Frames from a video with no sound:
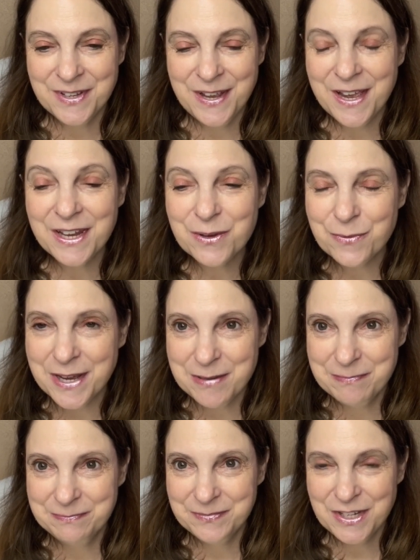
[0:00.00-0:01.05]
Anyway,
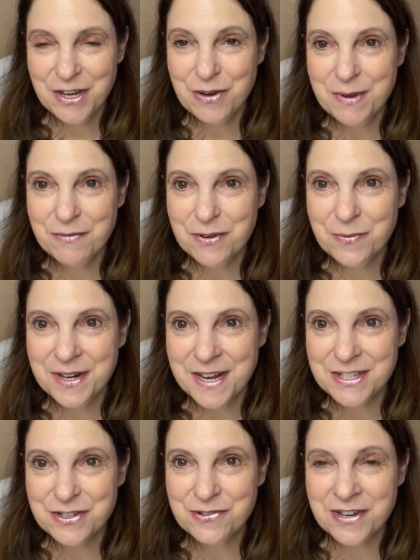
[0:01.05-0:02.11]
I hope everyone
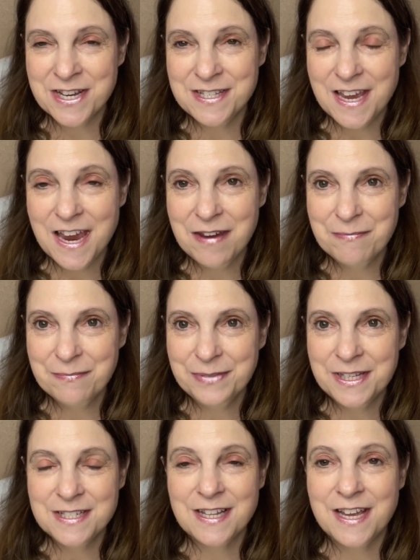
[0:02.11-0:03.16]
has a great day.
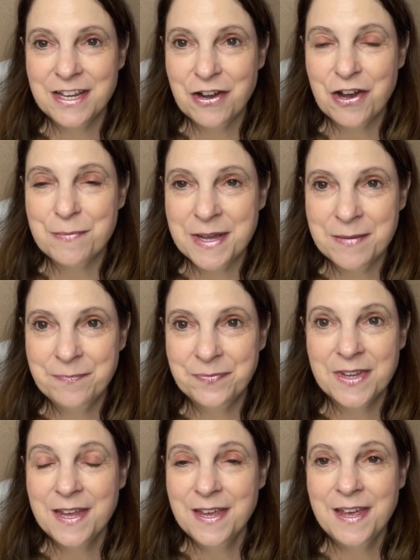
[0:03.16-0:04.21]
Please like, comment,
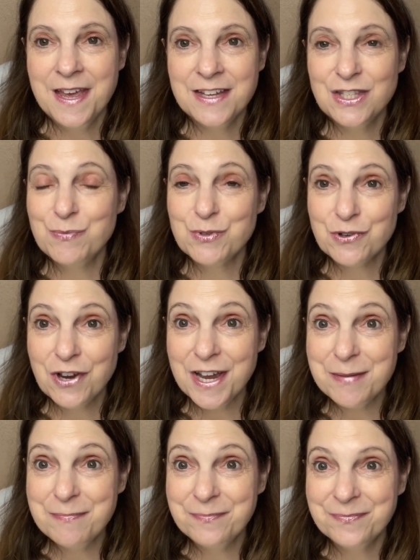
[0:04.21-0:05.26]
and
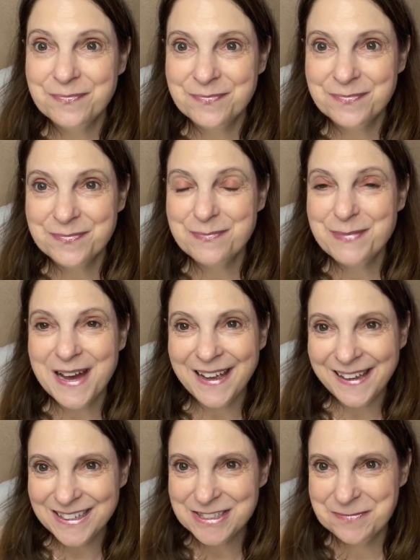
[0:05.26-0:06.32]
subscribe. Bye.